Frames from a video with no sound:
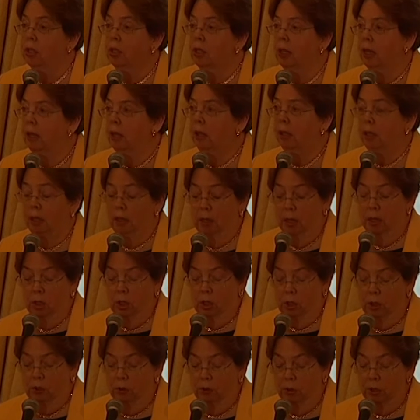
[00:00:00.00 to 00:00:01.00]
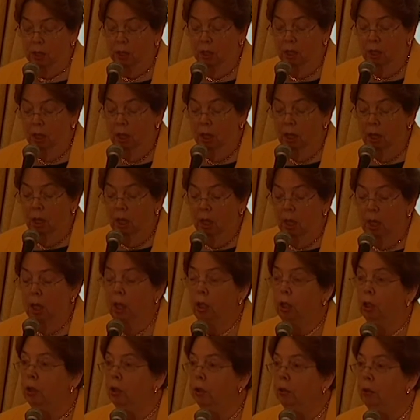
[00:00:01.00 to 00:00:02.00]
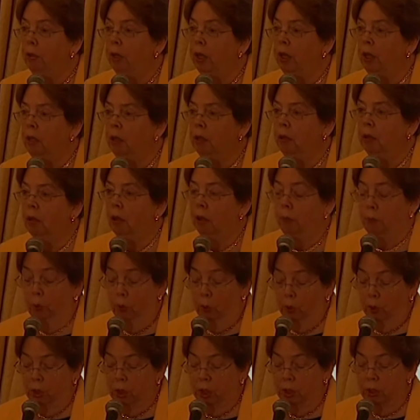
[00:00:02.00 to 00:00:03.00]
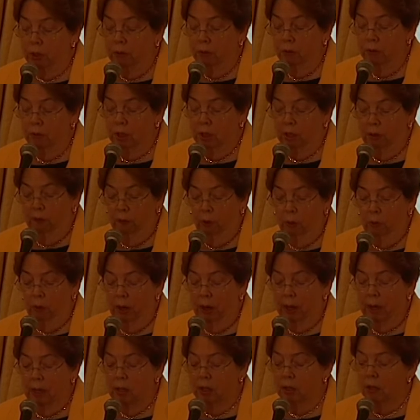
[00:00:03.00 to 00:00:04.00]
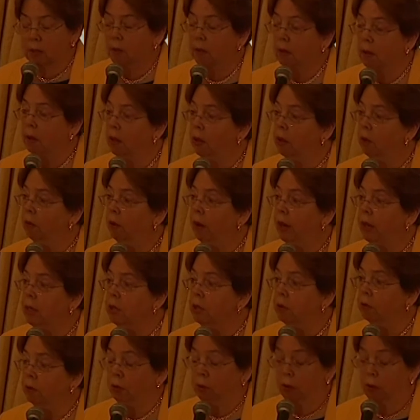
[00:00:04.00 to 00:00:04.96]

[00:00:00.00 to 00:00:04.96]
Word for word: salient issues, including abortion, civil rights, and the rights of